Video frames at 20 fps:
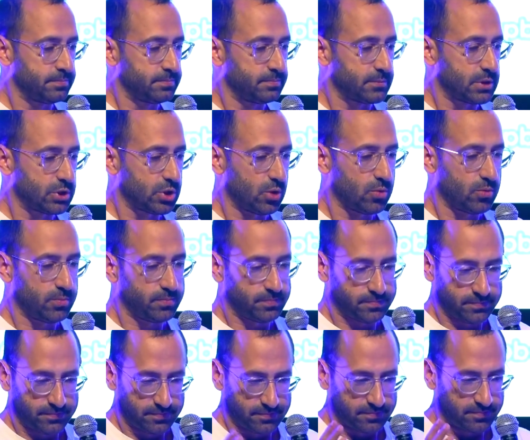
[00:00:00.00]
So
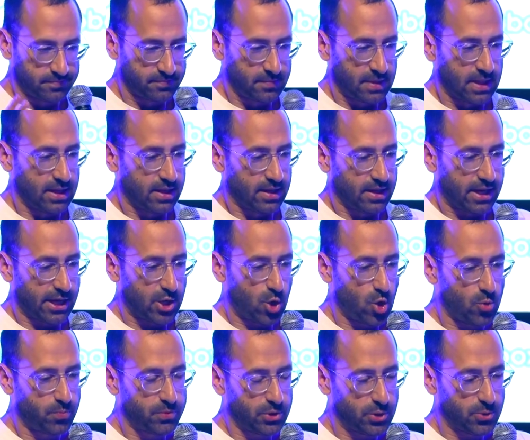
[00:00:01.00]
I
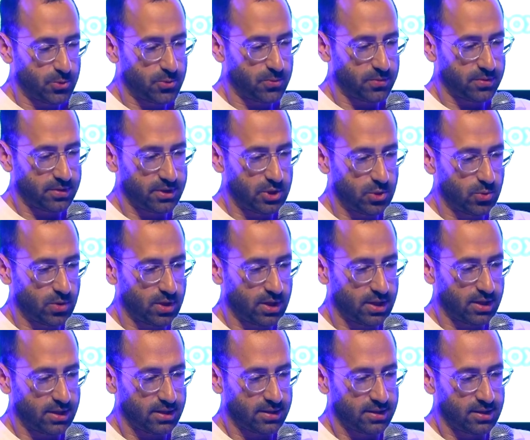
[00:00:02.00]
hope you
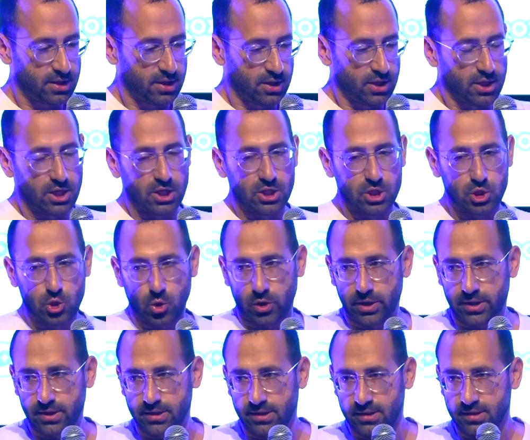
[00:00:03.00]

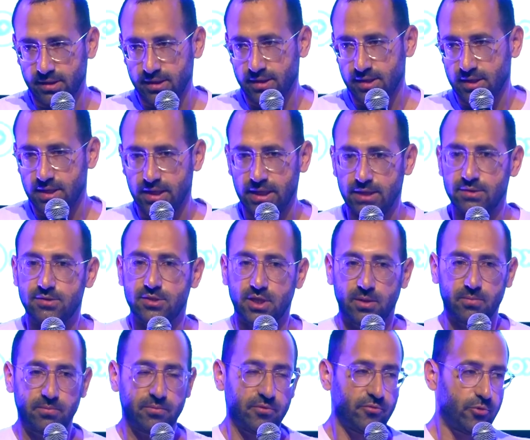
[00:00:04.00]
join in
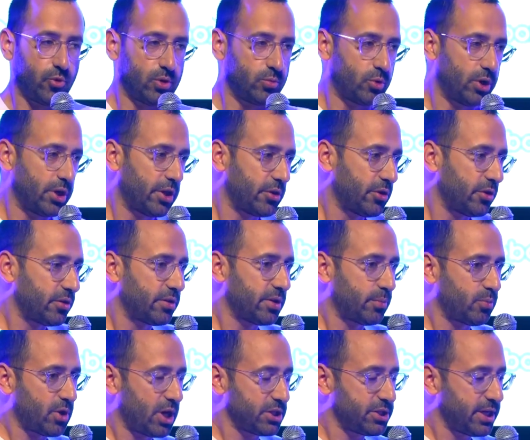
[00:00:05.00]
some form or another the
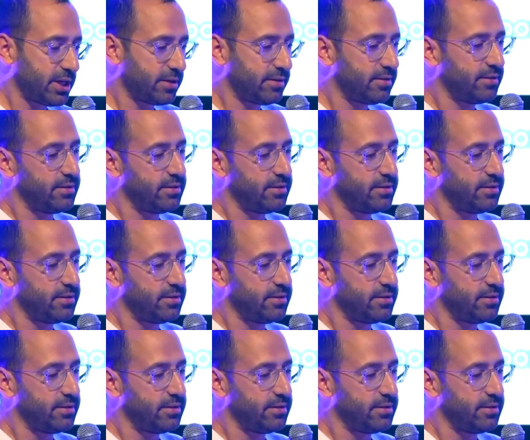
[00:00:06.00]
project.